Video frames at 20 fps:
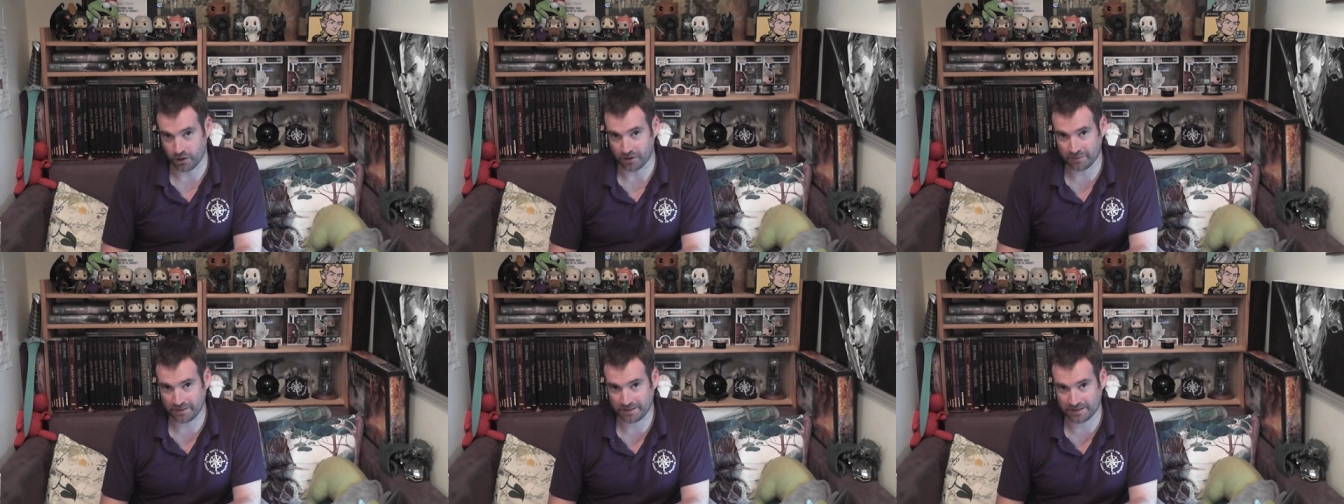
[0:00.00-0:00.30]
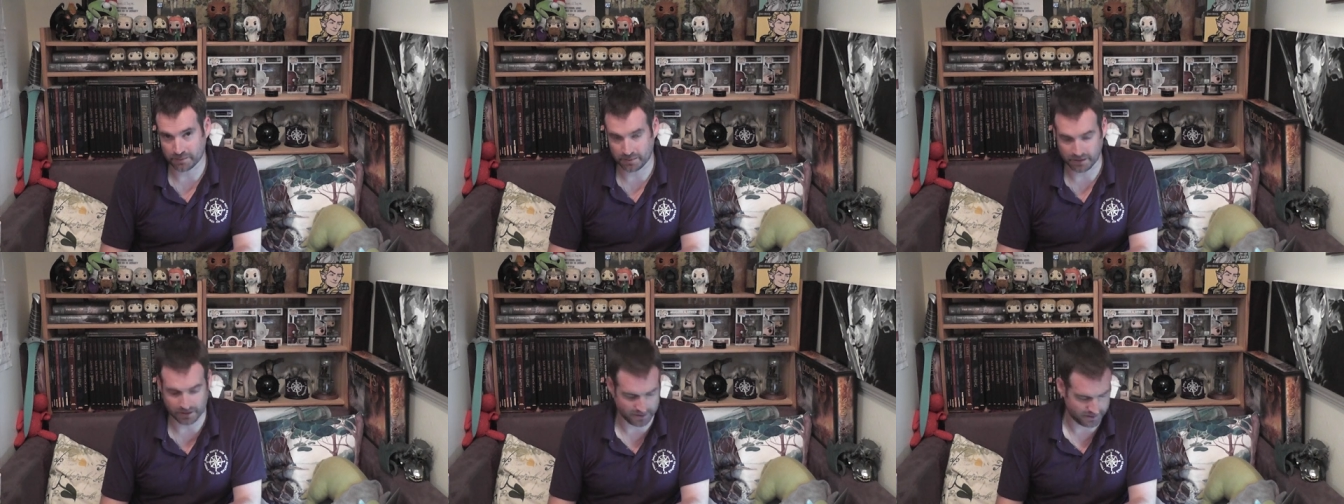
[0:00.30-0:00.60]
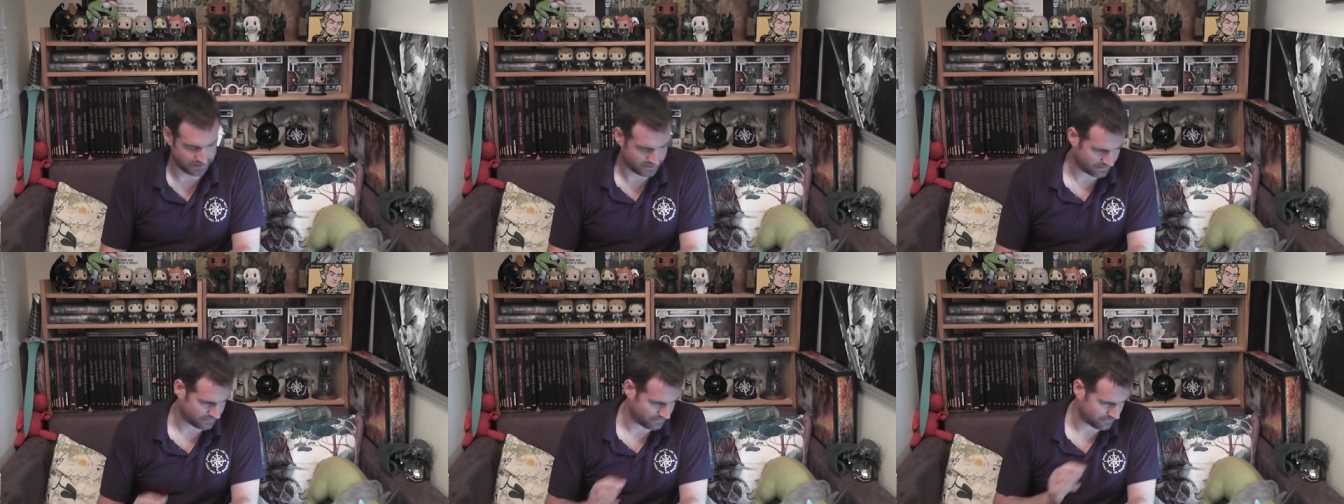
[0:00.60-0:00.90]
hobby
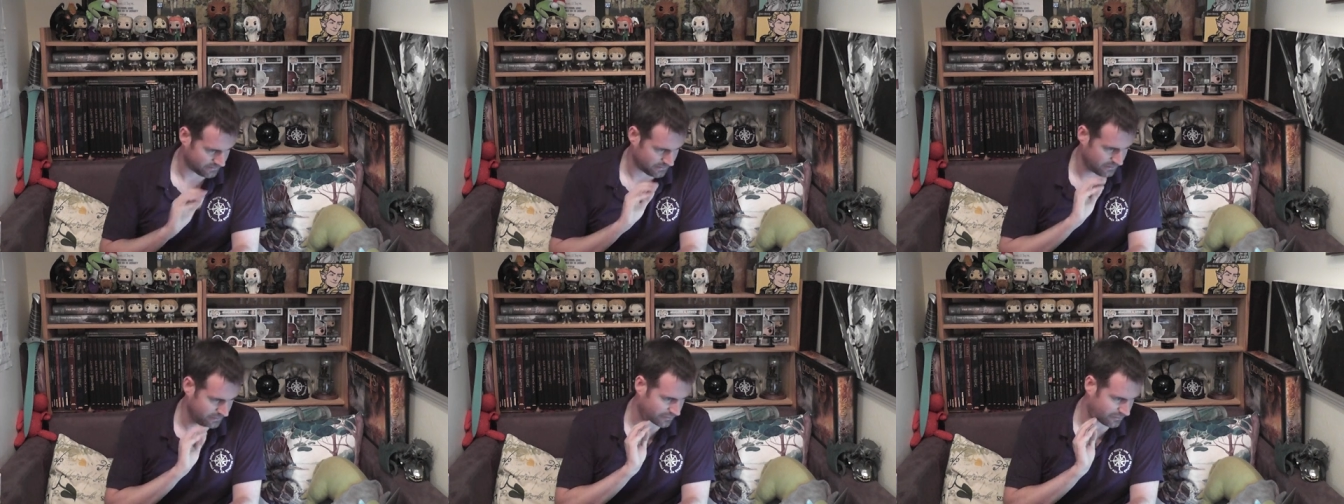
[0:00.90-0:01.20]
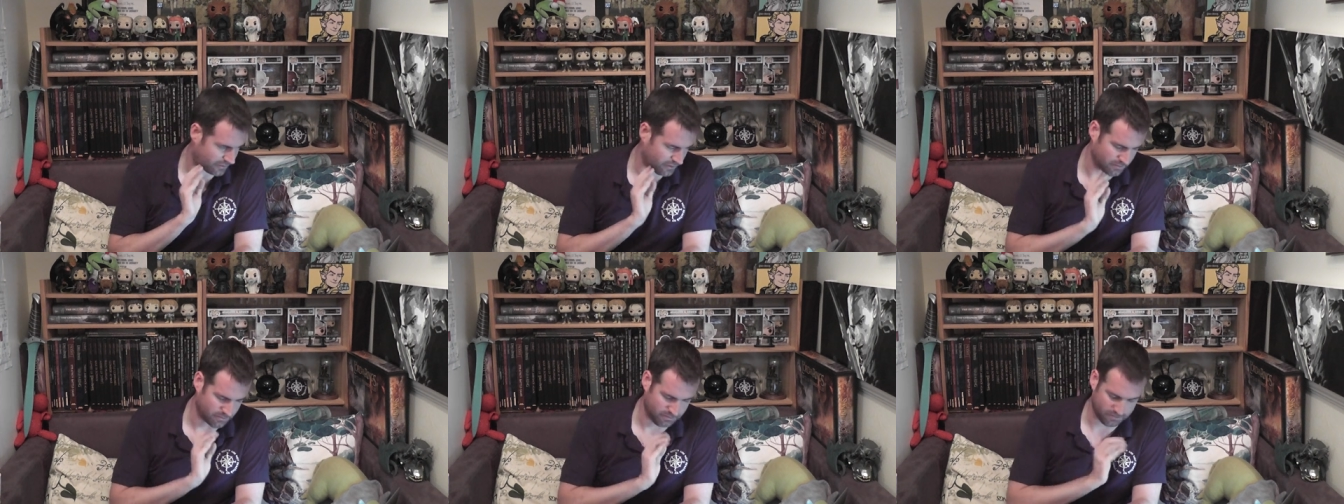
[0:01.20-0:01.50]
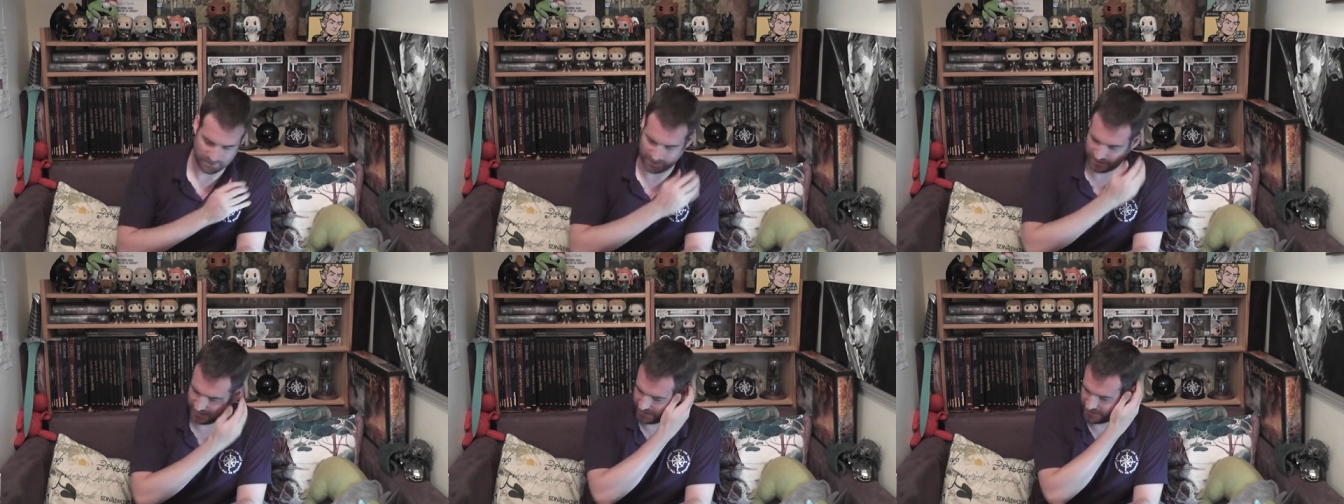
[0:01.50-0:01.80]
supplies
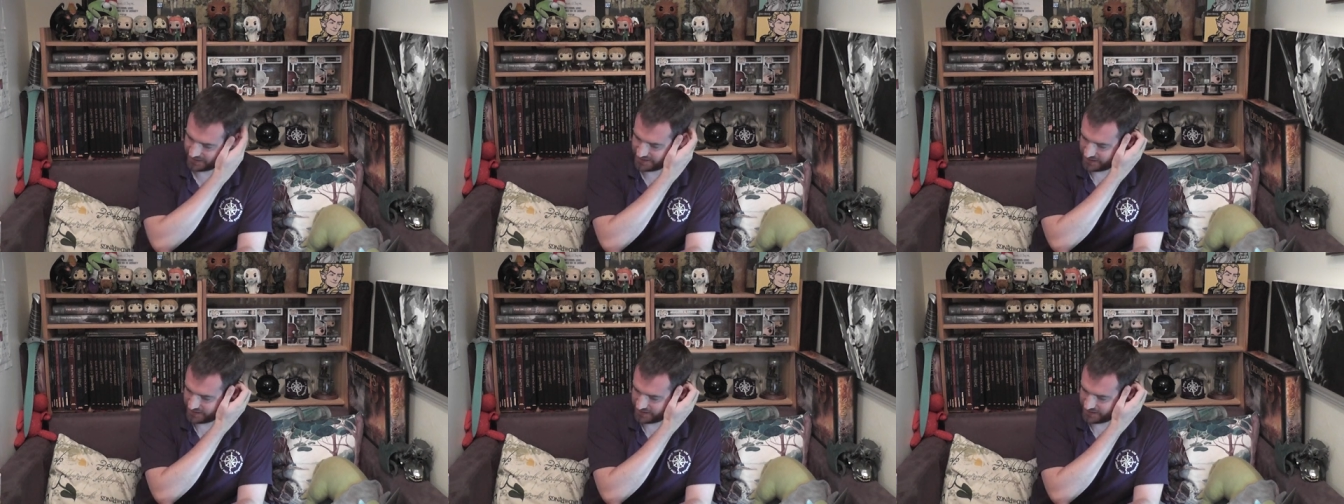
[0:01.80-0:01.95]
from uh,